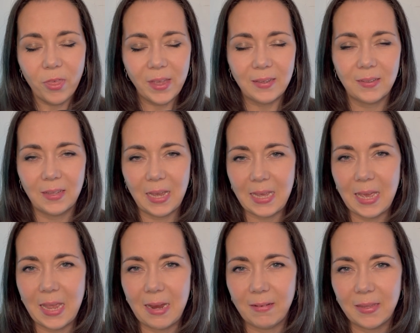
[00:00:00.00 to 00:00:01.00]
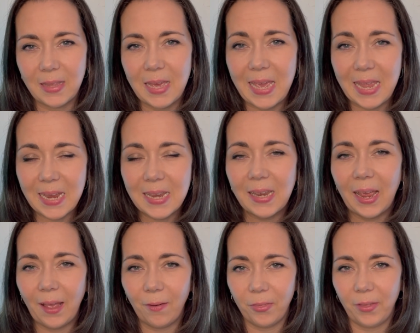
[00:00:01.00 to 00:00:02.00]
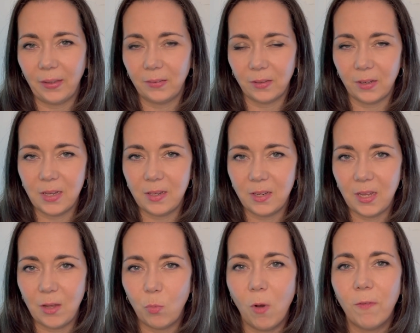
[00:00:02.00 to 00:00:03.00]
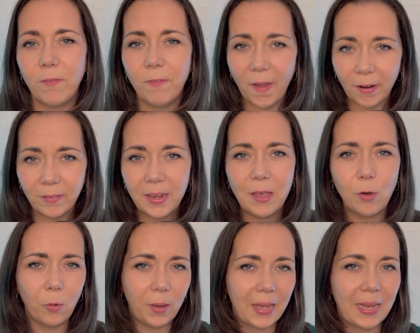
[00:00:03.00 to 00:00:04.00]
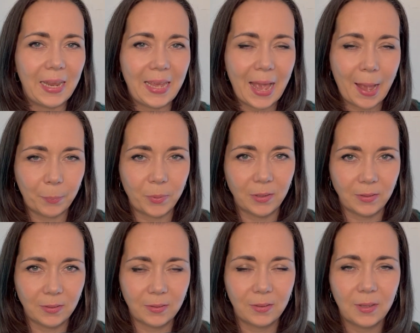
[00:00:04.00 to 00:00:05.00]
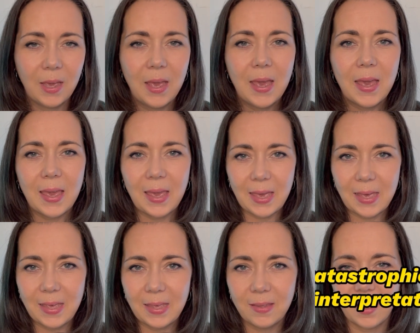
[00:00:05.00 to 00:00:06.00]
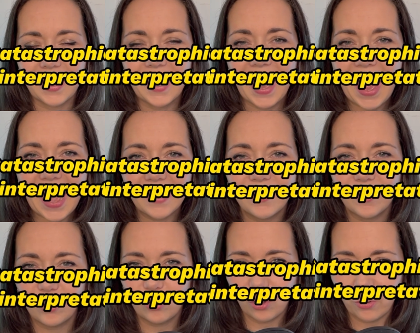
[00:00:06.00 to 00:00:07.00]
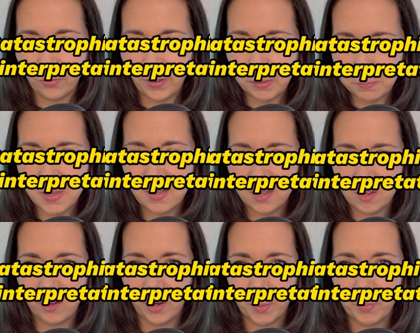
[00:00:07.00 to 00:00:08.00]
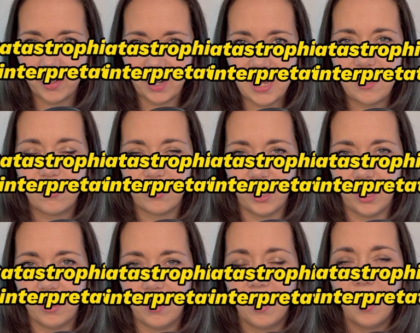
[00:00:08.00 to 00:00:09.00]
thing to say here is that in health anxiety, what very quickly happens is a catastrophic misinterpretation